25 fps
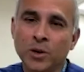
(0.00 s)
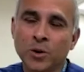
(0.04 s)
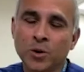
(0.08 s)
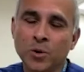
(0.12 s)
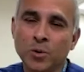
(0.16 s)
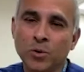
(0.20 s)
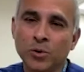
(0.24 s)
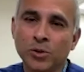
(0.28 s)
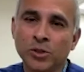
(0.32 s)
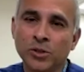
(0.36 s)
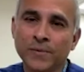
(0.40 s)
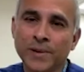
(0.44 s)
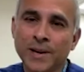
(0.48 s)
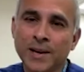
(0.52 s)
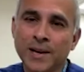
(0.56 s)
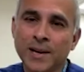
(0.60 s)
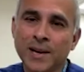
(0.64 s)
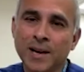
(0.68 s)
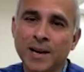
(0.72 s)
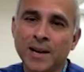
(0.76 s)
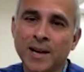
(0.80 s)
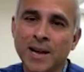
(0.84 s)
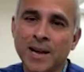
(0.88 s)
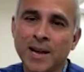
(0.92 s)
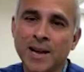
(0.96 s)
cause of
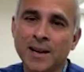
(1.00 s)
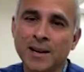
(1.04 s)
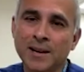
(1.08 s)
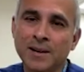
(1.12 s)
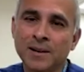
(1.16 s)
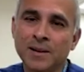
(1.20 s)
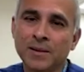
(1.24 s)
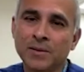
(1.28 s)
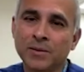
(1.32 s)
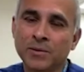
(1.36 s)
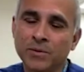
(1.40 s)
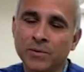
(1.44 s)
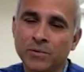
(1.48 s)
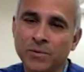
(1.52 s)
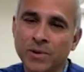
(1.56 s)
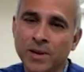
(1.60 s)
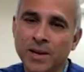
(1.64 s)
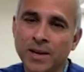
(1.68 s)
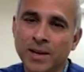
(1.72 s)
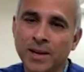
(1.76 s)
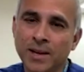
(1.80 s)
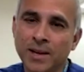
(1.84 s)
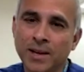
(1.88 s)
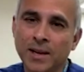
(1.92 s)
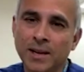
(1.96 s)
AIN3
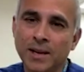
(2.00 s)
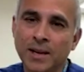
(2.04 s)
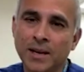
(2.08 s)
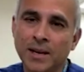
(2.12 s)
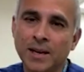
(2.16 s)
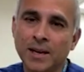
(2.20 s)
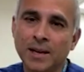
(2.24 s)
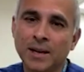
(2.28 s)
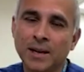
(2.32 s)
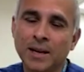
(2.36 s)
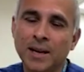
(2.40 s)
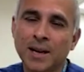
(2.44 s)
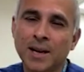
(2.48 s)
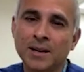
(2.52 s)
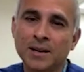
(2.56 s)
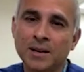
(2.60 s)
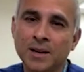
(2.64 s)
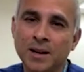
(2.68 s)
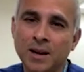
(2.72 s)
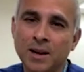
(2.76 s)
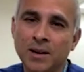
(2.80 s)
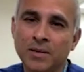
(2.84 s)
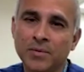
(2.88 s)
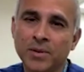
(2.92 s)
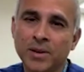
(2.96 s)
and
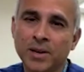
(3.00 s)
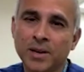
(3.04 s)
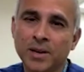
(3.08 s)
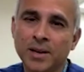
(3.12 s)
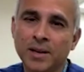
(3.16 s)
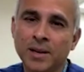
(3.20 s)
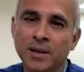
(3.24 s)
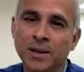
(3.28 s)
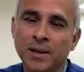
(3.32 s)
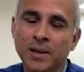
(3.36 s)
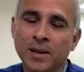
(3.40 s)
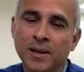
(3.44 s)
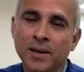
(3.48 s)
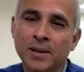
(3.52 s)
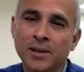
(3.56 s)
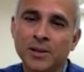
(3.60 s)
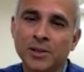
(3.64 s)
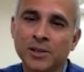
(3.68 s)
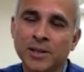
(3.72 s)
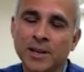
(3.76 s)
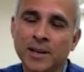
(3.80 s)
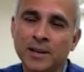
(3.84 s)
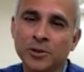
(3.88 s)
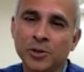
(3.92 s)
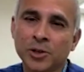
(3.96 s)
other
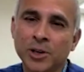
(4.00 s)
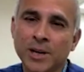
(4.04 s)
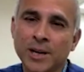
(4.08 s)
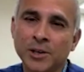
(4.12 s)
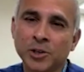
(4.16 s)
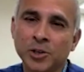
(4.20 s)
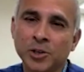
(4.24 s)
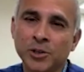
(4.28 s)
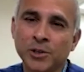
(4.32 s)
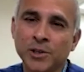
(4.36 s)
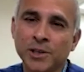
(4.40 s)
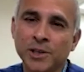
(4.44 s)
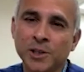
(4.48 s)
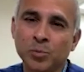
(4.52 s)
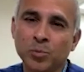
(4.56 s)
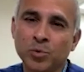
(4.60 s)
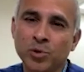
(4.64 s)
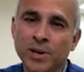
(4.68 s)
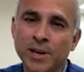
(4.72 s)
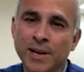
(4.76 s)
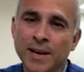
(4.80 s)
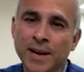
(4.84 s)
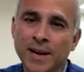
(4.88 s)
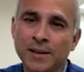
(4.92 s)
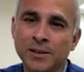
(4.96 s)
cell changes, these
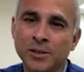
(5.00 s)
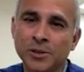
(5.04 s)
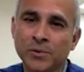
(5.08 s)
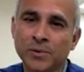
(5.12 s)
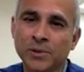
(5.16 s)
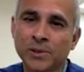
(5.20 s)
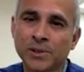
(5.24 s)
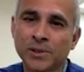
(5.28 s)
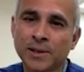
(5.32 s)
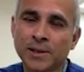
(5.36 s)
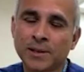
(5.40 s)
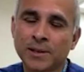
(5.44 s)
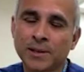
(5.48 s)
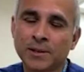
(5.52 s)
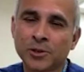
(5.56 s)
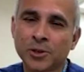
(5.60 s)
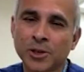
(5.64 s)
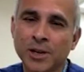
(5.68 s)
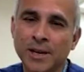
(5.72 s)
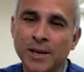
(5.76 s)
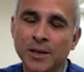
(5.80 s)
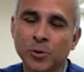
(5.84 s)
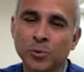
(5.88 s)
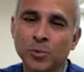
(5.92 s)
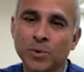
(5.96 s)
precancerous cell
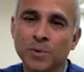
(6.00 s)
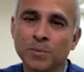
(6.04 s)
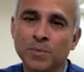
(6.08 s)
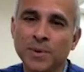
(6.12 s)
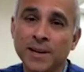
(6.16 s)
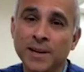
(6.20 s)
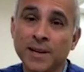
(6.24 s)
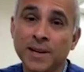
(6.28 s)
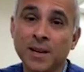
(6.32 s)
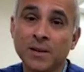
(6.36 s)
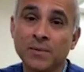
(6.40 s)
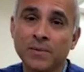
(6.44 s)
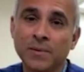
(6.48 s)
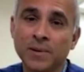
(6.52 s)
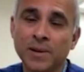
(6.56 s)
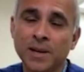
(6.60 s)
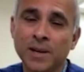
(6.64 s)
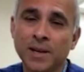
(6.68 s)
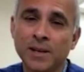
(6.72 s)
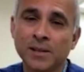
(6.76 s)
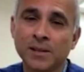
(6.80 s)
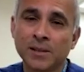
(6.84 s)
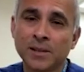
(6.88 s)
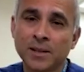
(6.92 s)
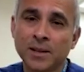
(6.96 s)
changes, we believe
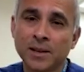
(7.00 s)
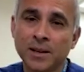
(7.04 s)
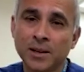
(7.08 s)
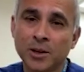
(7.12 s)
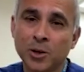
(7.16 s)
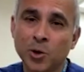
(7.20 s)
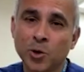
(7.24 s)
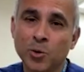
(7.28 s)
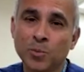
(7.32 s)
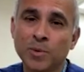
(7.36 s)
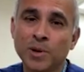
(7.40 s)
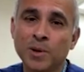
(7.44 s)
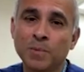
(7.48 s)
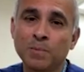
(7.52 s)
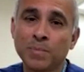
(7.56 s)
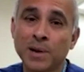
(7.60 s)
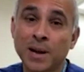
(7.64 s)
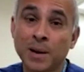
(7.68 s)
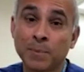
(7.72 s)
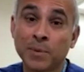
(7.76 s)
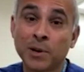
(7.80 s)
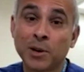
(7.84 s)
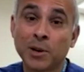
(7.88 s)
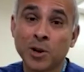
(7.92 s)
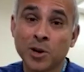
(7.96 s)
is the human
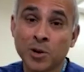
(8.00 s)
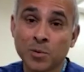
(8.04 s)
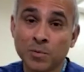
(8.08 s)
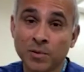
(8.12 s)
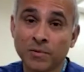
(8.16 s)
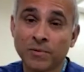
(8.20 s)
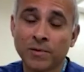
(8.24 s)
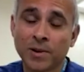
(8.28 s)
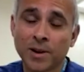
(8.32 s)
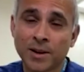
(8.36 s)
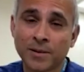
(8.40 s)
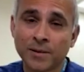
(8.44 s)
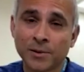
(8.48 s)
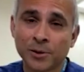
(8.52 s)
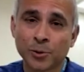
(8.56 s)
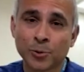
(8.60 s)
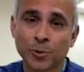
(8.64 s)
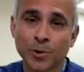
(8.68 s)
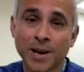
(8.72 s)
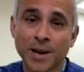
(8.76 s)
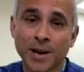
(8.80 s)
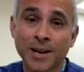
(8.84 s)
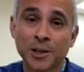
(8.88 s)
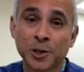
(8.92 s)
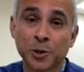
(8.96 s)
papillomavirus, or
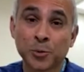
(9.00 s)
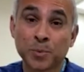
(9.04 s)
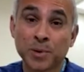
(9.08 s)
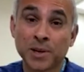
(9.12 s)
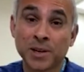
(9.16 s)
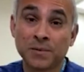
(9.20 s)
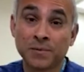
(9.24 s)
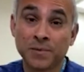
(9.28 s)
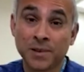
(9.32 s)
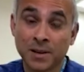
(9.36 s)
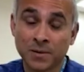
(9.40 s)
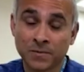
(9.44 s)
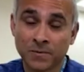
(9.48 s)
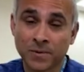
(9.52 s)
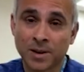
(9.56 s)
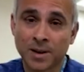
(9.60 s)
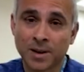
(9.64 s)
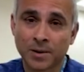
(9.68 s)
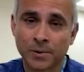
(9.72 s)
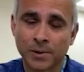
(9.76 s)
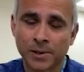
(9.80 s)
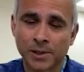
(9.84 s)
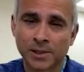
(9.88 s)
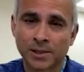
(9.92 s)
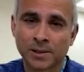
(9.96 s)
HPV
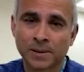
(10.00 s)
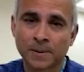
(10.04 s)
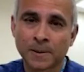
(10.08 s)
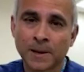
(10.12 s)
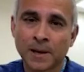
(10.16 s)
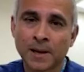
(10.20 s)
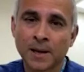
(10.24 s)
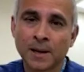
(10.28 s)
virus.